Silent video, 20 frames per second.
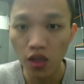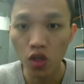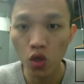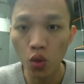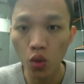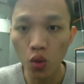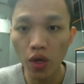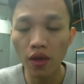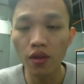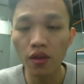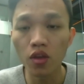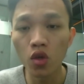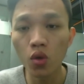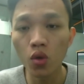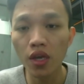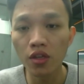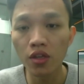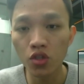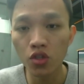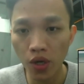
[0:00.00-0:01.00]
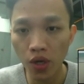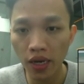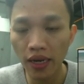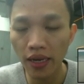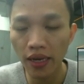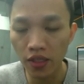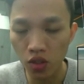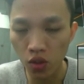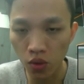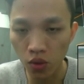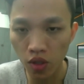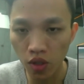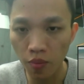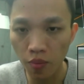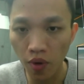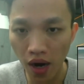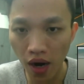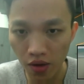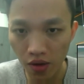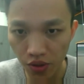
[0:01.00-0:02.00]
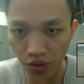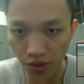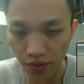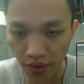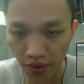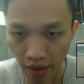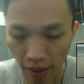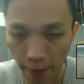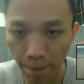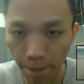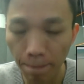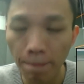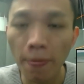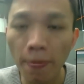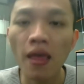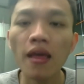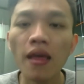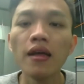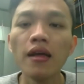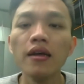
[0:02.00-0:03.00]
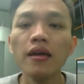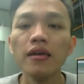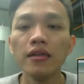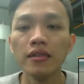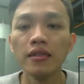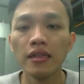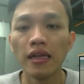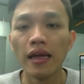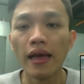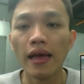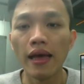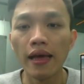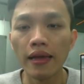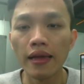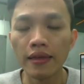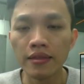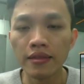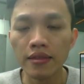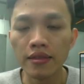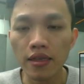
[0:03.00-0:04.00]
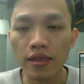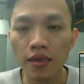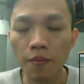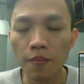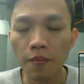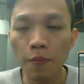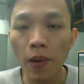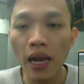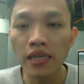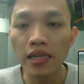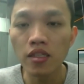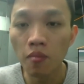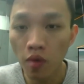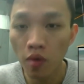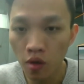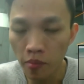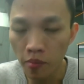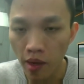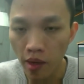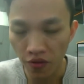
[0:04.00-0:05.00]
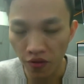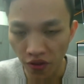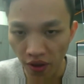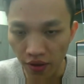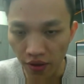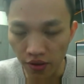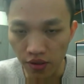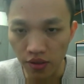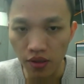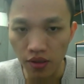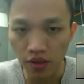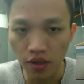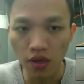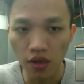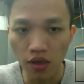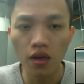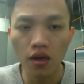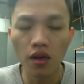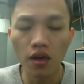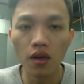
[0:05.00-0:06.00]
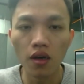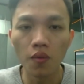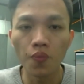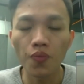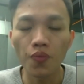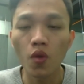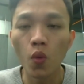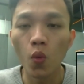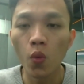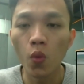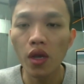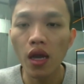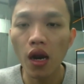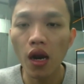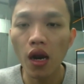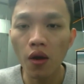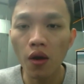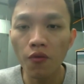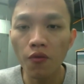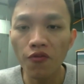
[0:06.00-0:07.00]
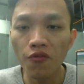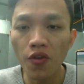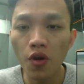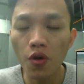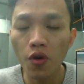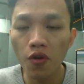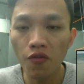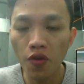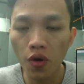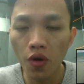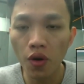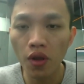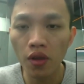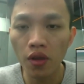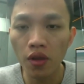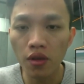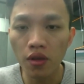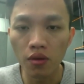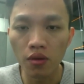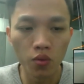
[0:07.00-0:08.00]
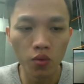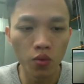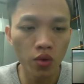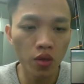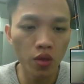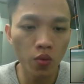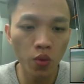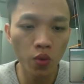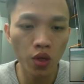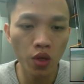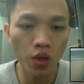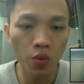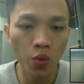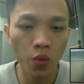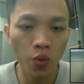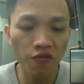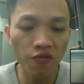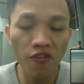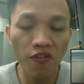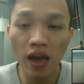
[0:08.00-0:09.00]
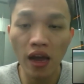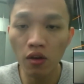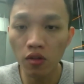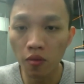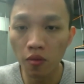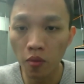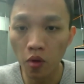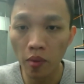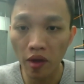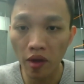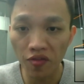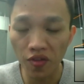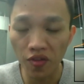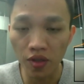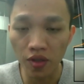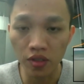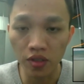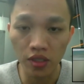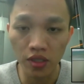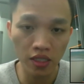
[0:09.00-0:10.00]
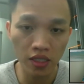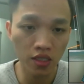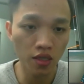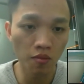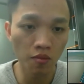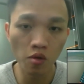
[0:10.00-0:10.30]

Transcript: You can trade it on the browser. Yeah. Okay. And by the mobile things, we are very, very, we value the mobile things. It's a